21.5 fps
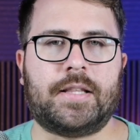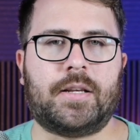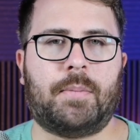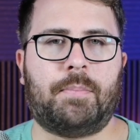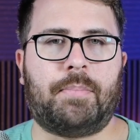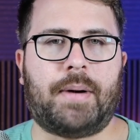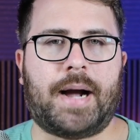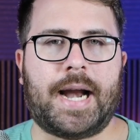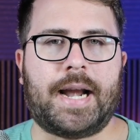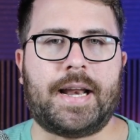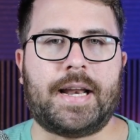
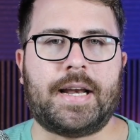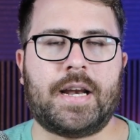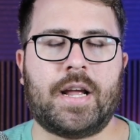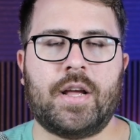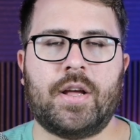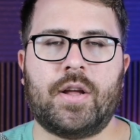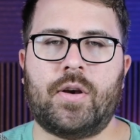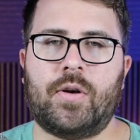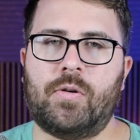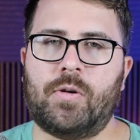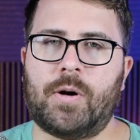Biden
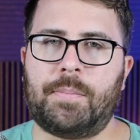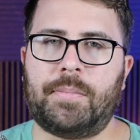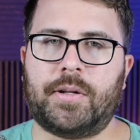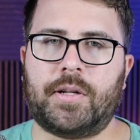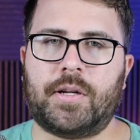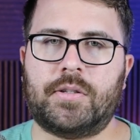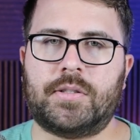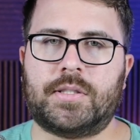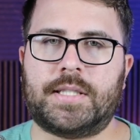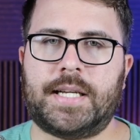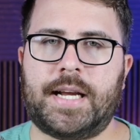nor
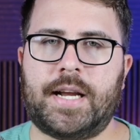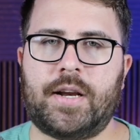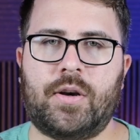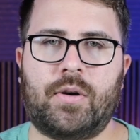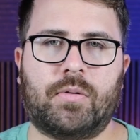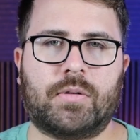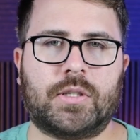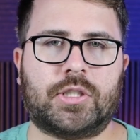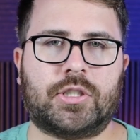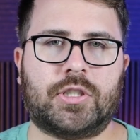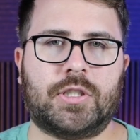Pelosi
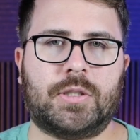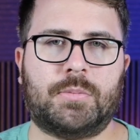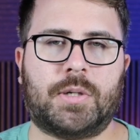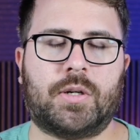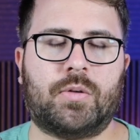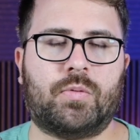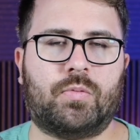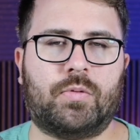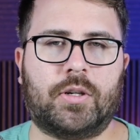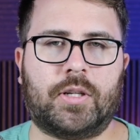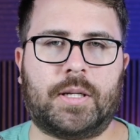nor
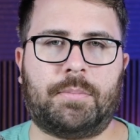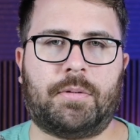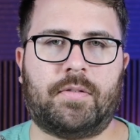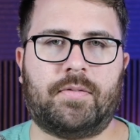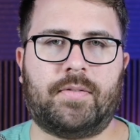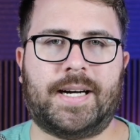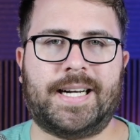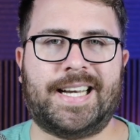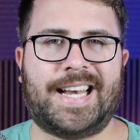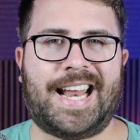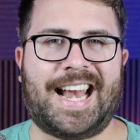Schumer really
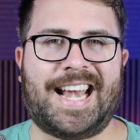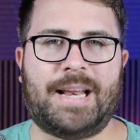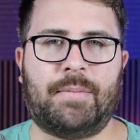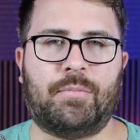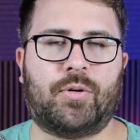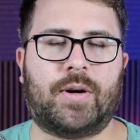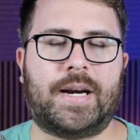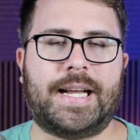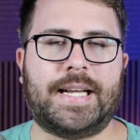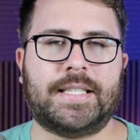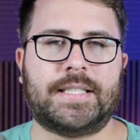provided any
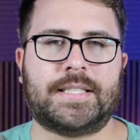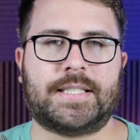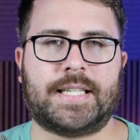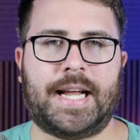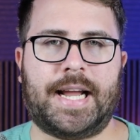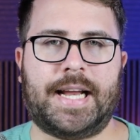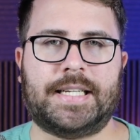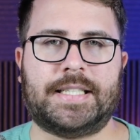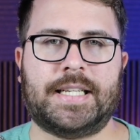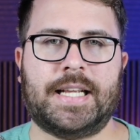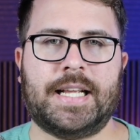more
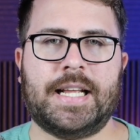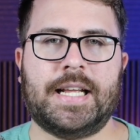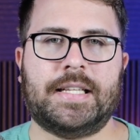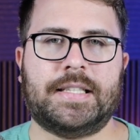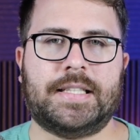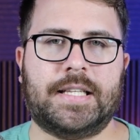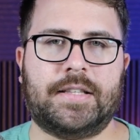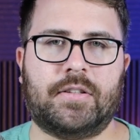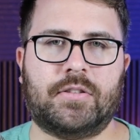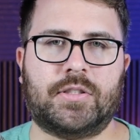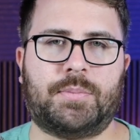insight
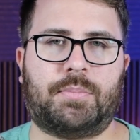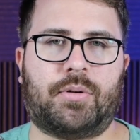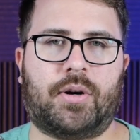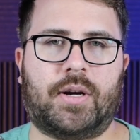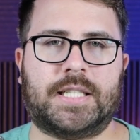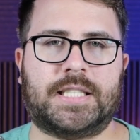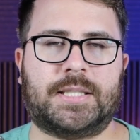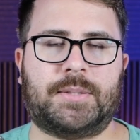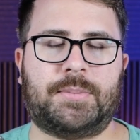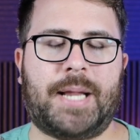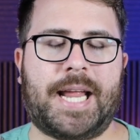than those
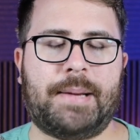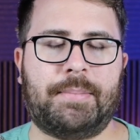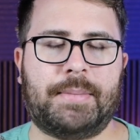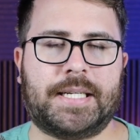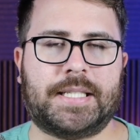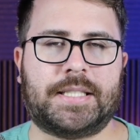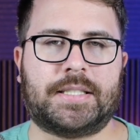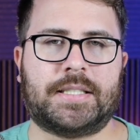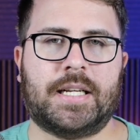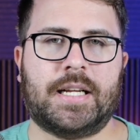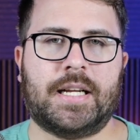broad
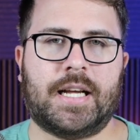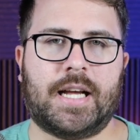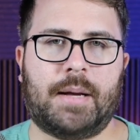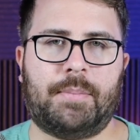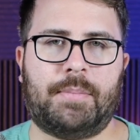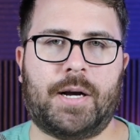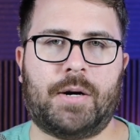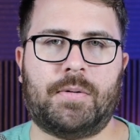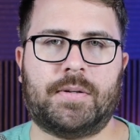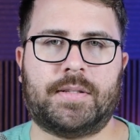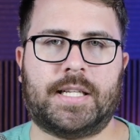statements
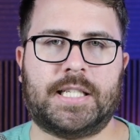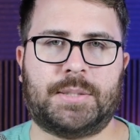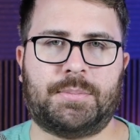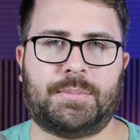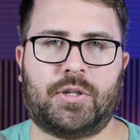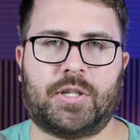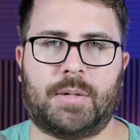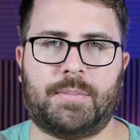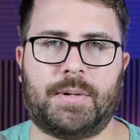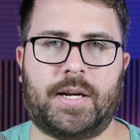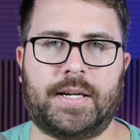about what they
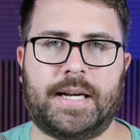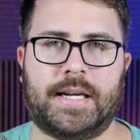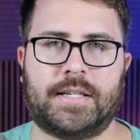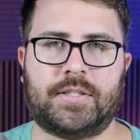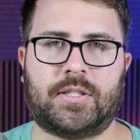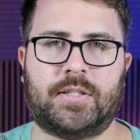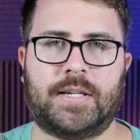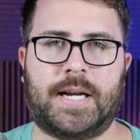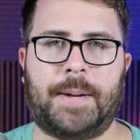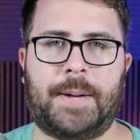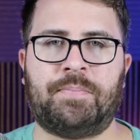spoke about
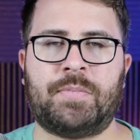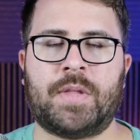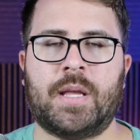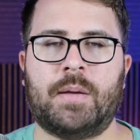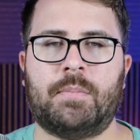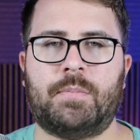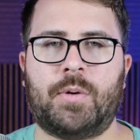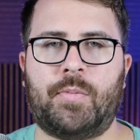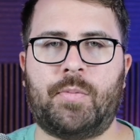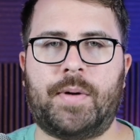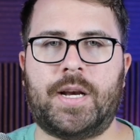yesterday.
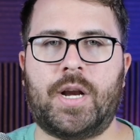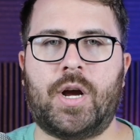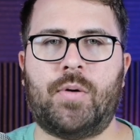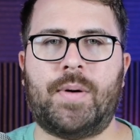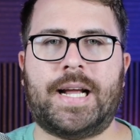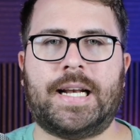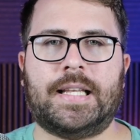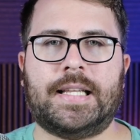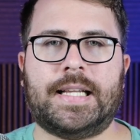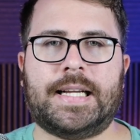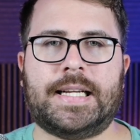But we know
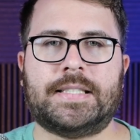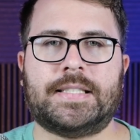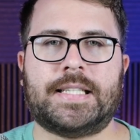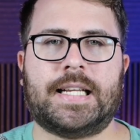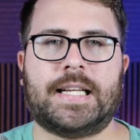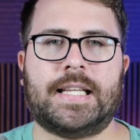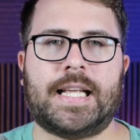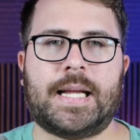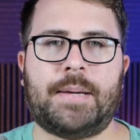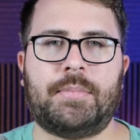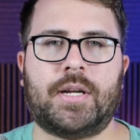at least
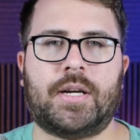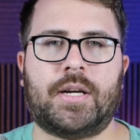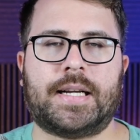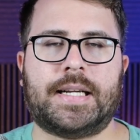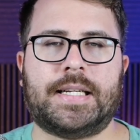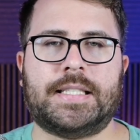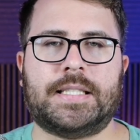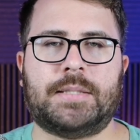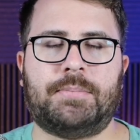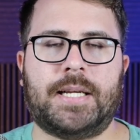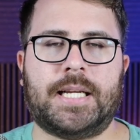that lame duck
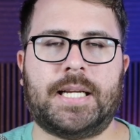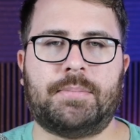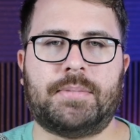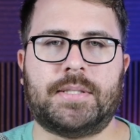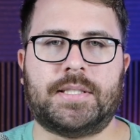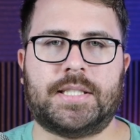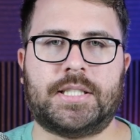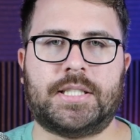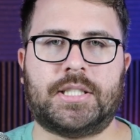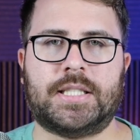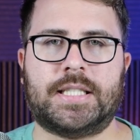is being
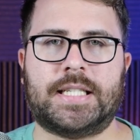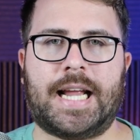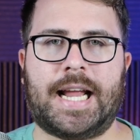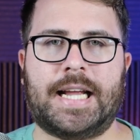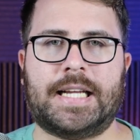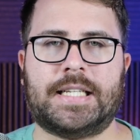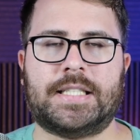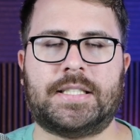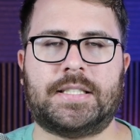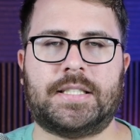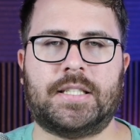positioned
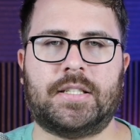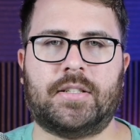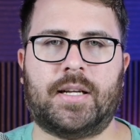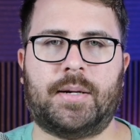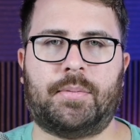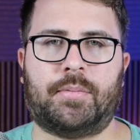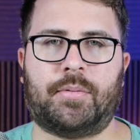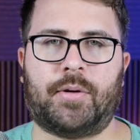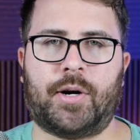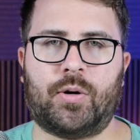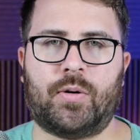as still
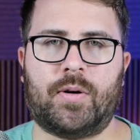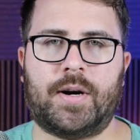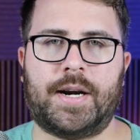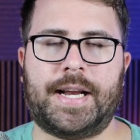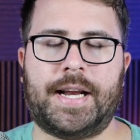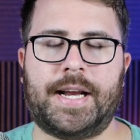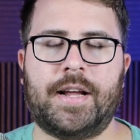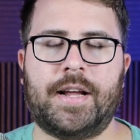a priority